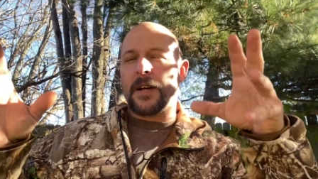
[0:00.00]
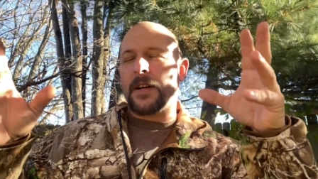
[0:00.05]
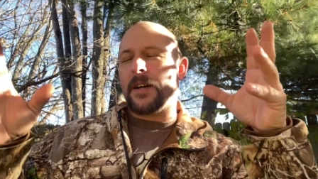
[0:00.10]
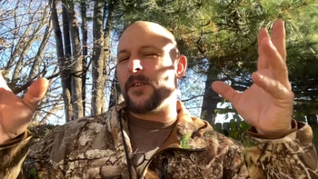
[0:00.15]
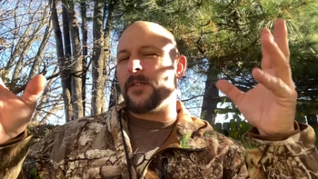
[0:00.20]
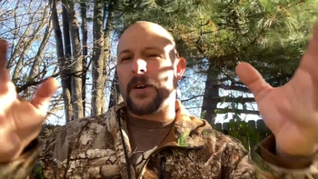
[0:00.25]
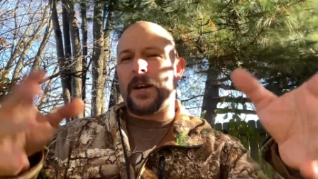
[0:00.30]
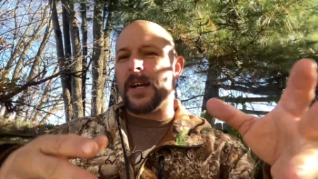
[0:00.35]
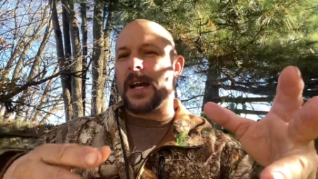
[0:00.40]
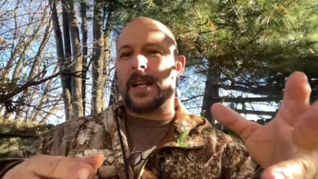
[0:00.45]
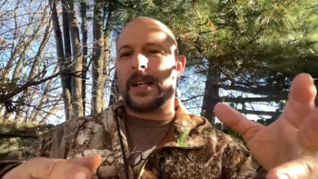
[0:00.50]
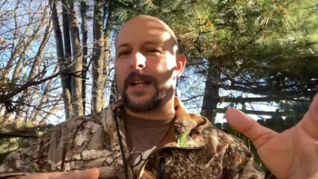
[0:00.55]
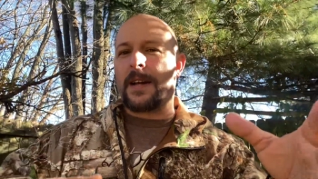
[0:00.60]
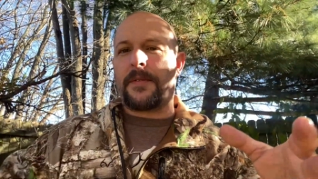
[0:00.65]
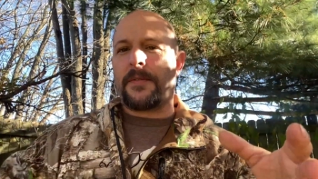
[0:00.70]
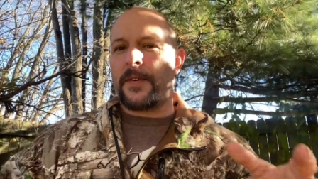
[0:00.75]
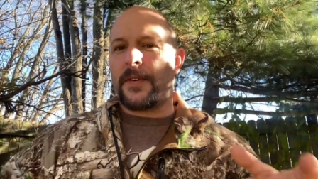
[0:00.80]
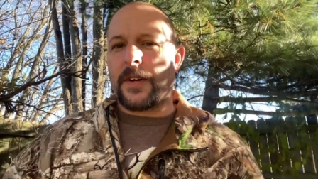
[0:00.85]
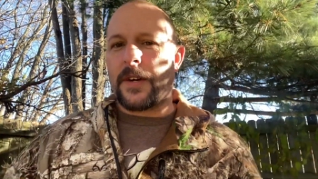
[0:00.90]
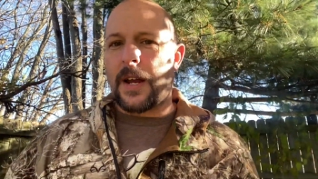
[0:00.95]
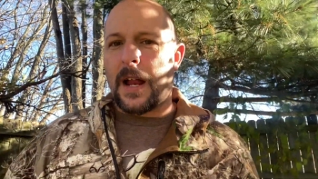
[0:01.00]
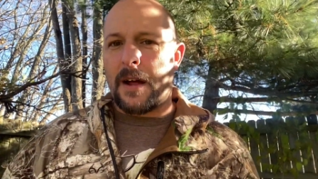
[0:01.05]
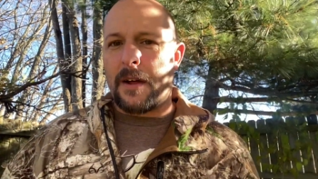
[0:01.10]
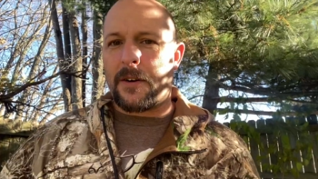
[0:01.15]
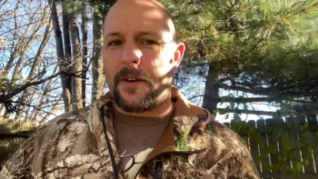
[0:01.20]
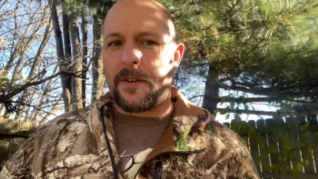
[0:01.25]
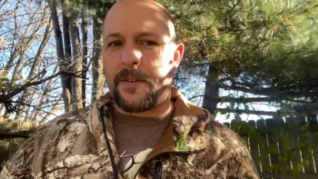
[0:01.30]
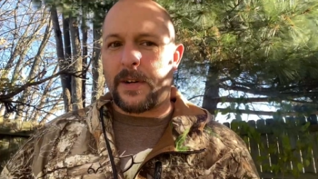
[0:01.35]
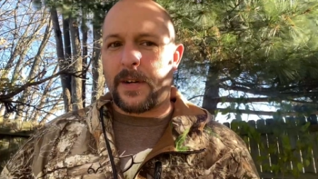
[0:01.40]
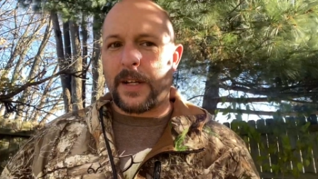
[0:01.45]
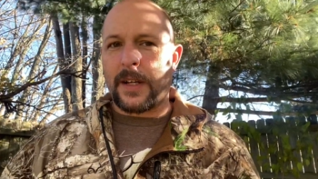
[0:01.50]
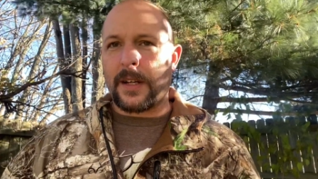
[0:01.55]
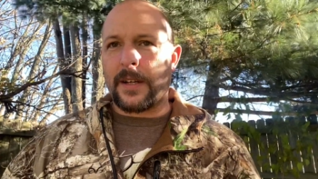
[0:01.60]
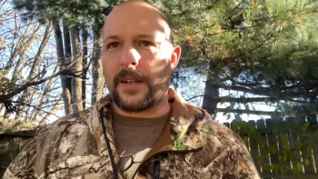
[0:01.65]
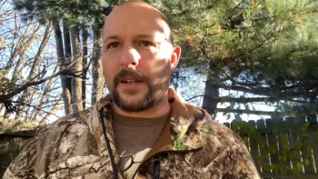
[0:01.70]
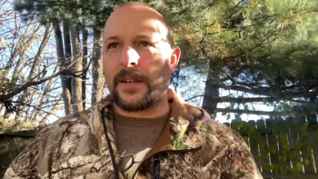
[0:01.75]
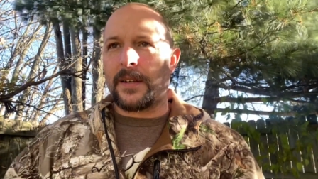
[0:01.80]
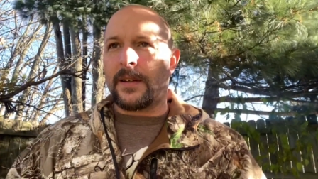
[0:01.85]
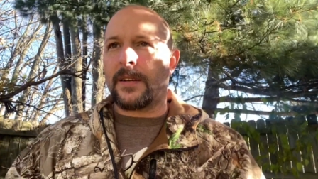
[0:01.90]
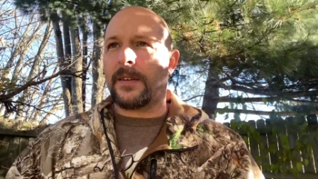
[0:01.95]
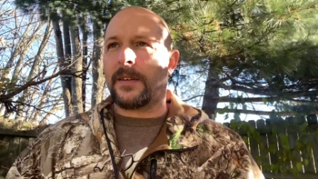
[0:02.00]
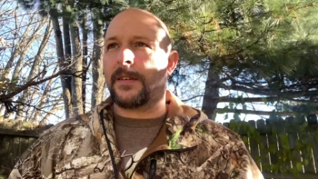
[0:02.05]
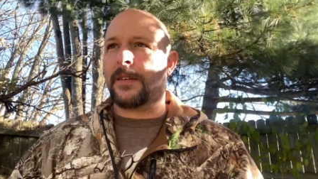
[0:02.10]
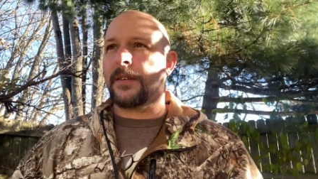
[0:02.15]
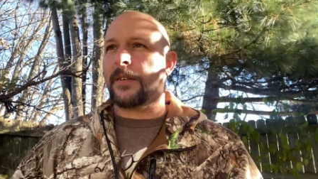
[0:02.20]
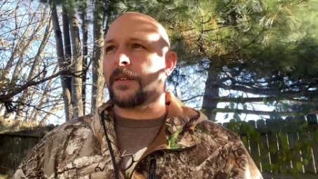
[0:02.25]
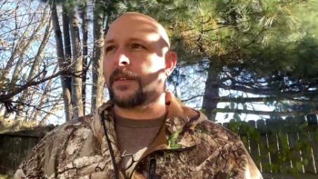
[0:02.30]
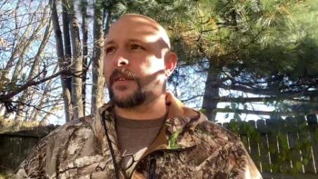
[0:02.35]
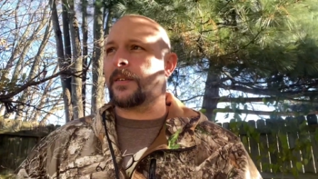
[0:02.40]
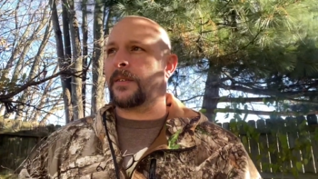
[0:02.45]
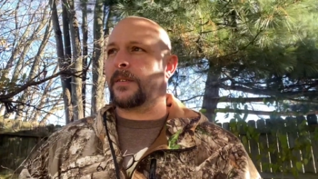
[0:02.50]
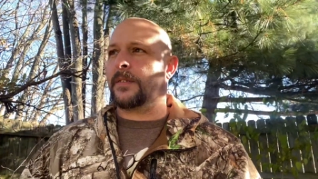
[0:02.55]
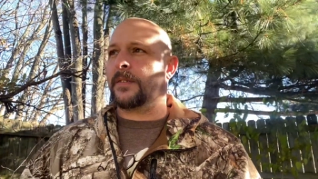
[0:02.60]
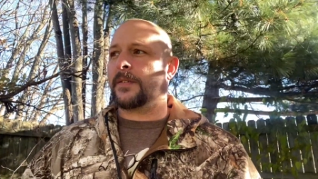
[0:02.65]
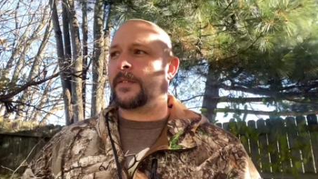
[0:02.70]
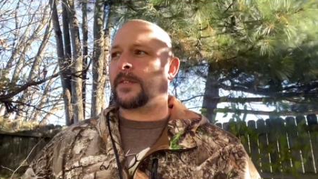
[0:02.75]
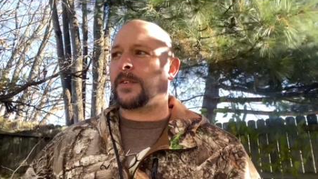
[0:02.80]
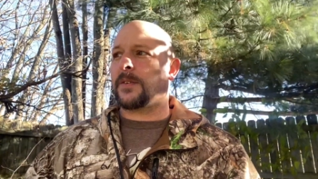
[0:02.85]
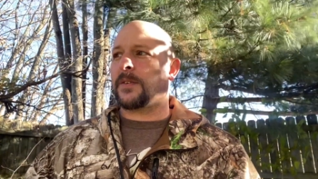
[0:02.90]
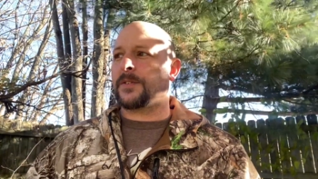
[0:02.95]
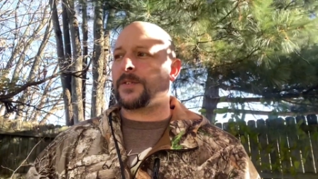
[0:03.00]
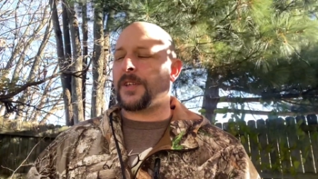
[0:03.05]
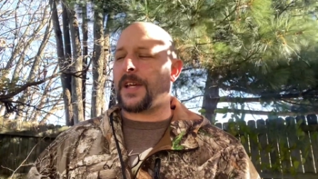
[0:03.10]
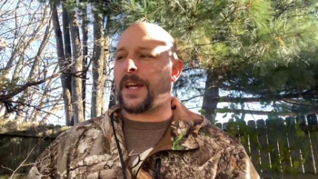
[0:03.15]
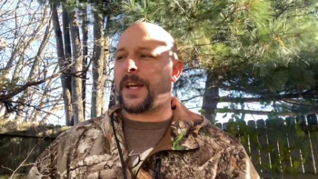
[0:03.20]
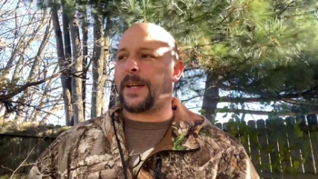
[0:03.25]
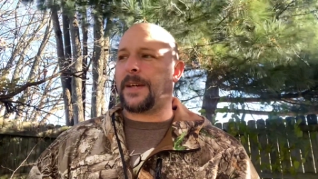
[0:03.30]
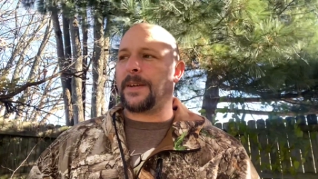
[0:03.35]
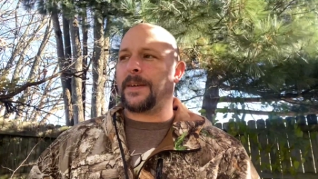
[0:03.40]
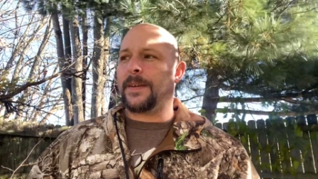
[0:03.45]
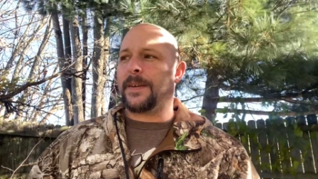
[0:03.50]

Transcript: oh, I got that figured out already. So it's like,